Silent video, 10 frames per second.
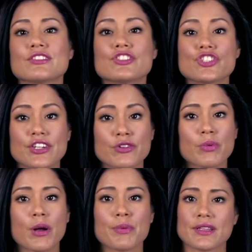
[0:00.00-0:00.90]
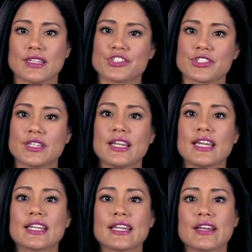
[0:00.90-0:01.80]
of the general population
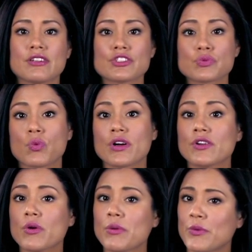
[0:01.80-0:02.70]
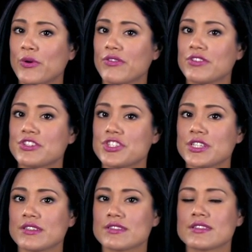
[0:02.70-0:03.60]
inherits one or more of the
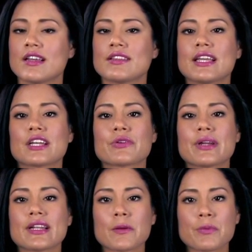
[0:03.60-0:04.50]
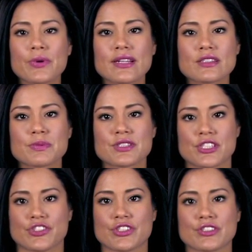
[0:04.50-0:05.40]
genes that create a
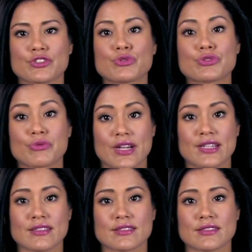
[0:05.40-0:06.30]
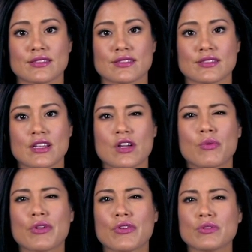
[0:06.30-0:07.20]
predisposition to psoriasis,
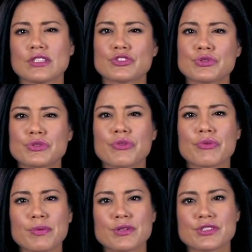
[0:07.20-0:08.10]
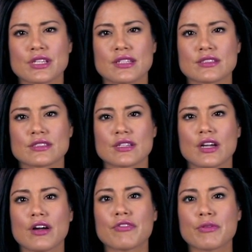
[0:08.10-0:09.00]
with only 2 to 3%
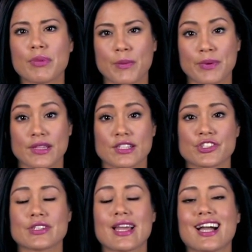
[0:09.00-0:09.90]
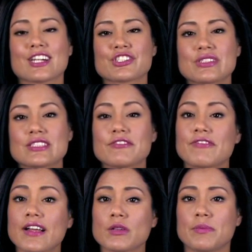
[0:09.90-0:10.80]
of the population actually
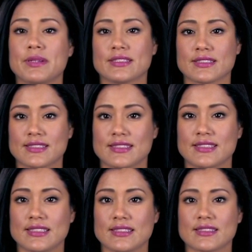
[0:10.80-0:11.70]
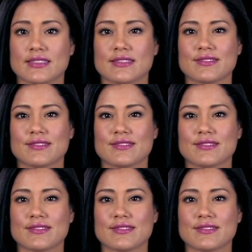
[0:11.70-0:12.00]
developing the disease.